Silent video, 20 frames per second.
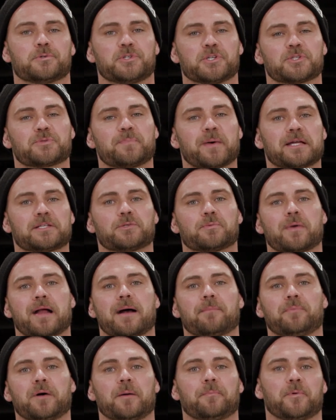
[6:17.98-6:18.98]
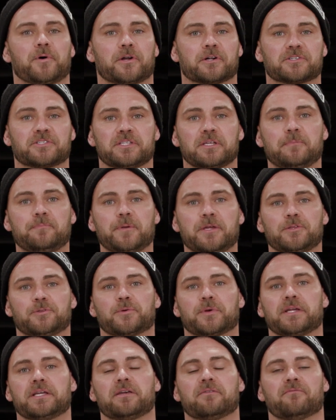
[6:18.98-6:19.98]
Just about to wrap up on our C P
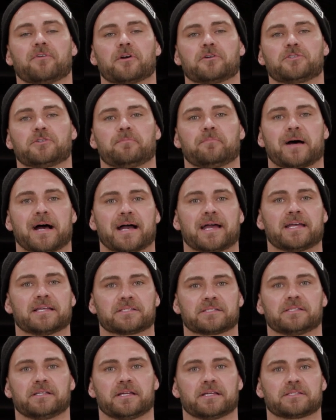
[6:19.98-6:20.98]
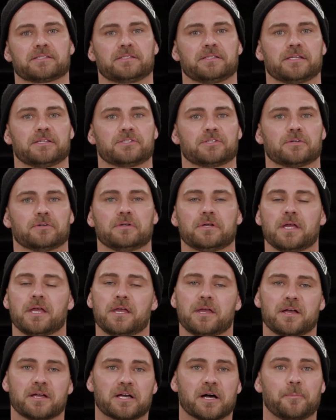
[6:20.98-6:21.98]
three conversion by S and S Diesel.
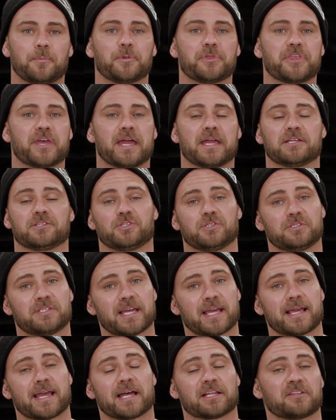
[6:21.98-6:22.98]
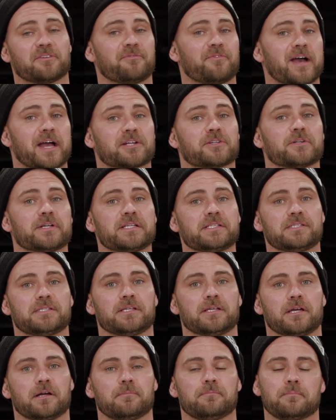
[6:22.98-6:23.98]
Couple things: you take out the factory E
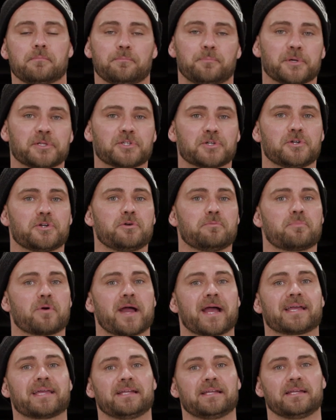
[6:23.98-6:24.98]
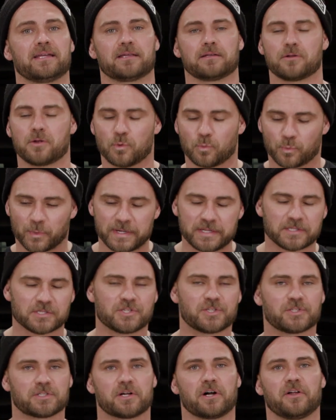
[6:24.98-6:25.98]
C M, put the new bracket in,
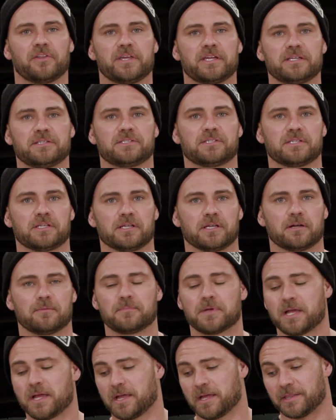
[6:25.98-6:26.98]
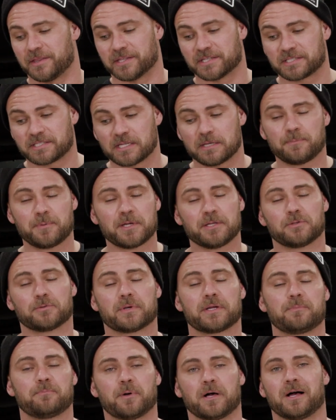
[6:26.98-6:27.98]
reinstall the E C M. The C P
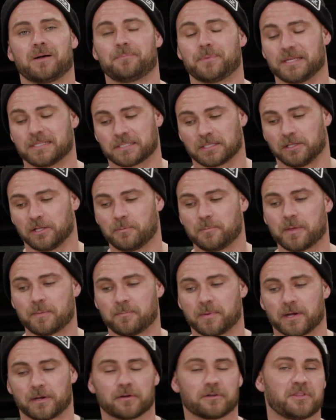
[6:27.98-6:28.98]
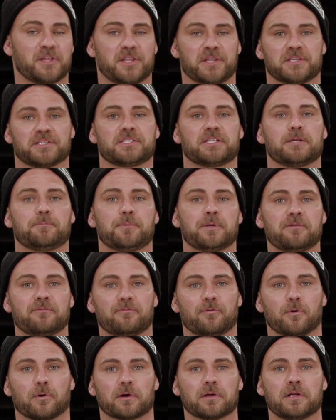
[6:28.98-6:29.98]
three pump is a little bit bigger than the C P
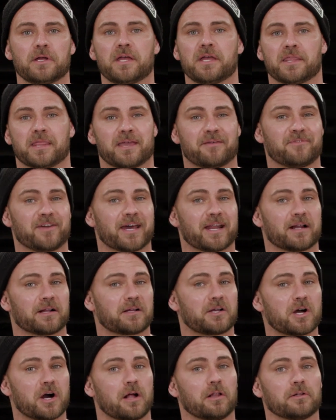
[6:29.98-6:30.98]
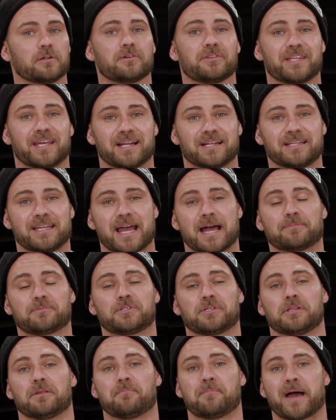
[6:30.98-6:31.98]
four. They've got a collar that
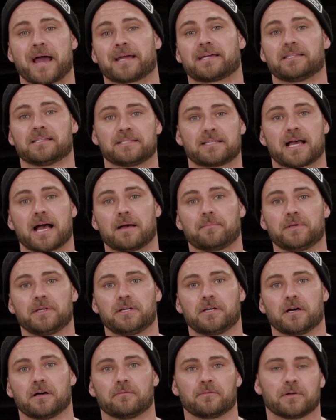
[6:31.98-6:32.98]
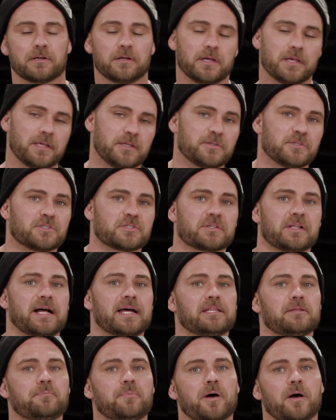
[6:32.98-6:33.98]
adapts to the back of the timing cover. You
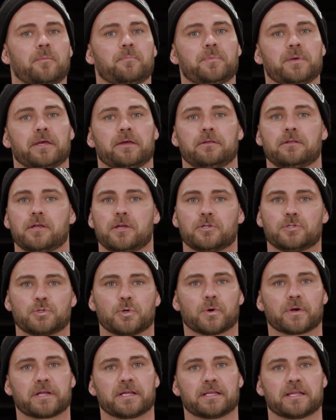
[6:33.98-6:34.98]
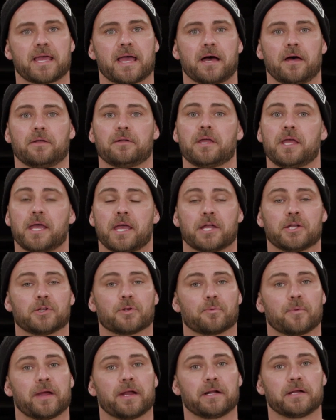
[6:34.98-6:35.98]
slide the pump in, torque it down, and
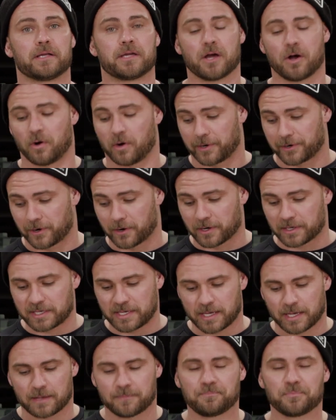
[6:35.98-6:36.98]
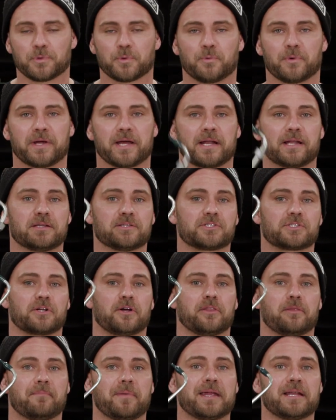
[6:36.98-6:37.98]
you're ready to go. On our kit, we got to
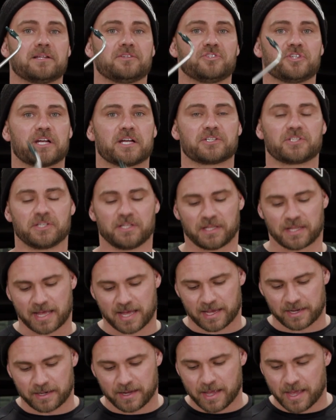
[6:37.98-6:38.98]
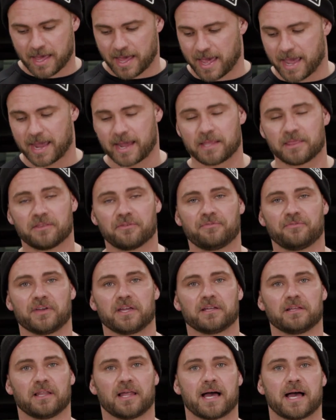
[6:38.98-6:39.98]
install the main injection line and the
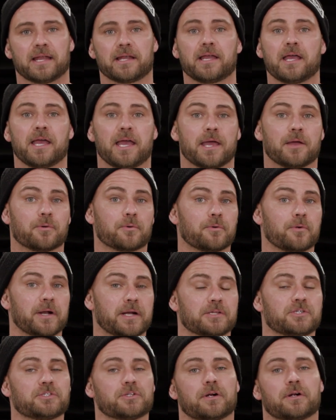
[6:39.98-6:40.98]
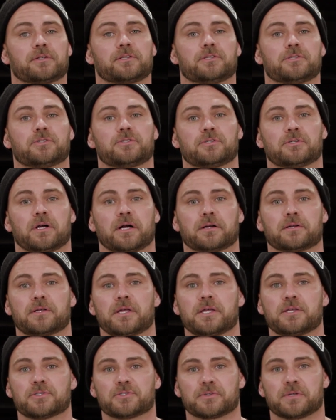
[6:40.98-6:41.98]
feed line, and we're ready to start this truck.
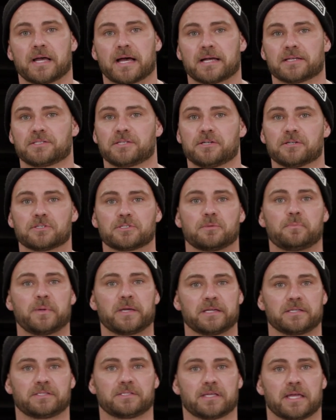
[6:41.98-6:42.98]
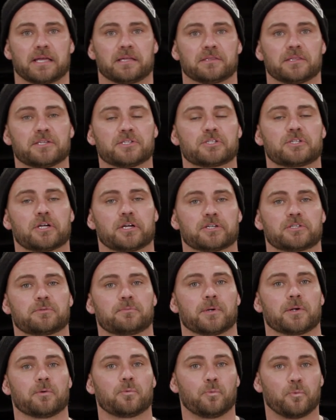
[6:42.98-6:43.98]
So guys, here's the biggest thing. This
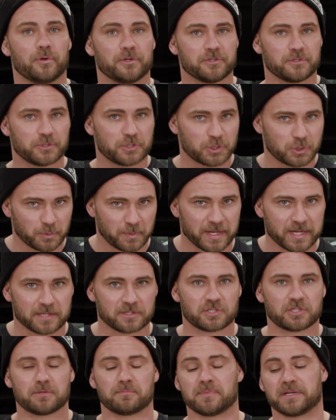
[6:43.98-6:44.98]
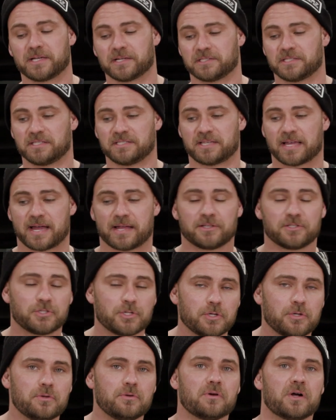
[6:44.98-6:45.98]
customer wanted to switch because he's had
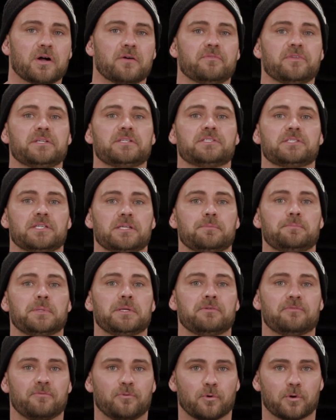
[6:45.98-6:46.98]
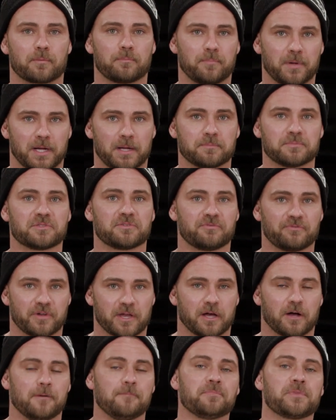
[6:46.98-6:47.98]
two of these C P four pumps
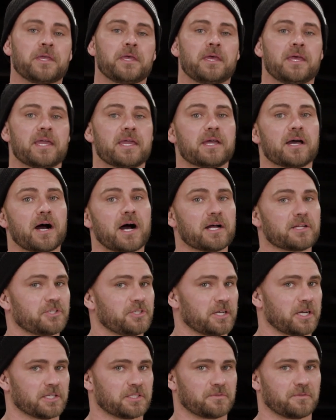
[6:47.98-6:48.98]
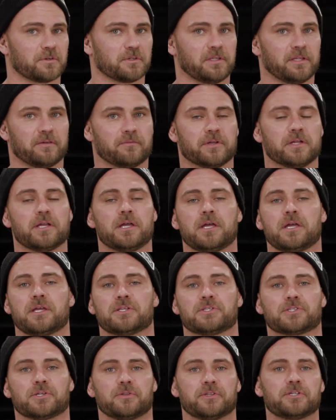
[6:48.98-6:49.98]
fail. He hot shots for a living.
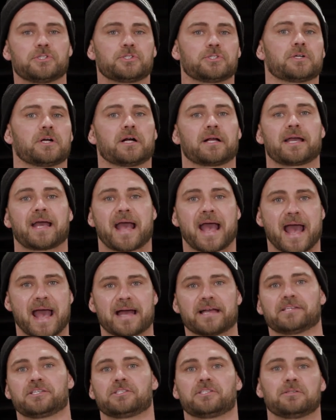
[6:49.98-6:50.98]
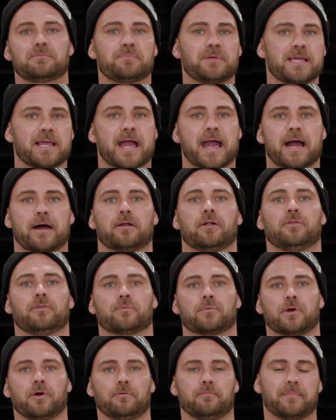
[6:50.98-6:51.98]
So this truck has to be out on
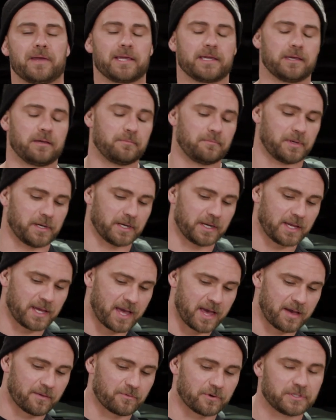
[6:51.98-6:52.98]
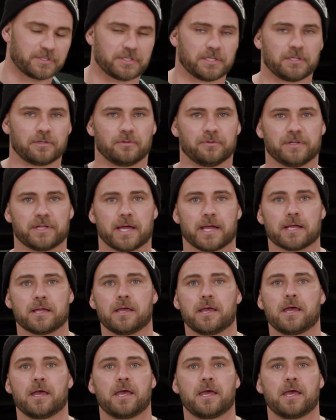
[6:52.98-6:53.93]
the road making money every single day.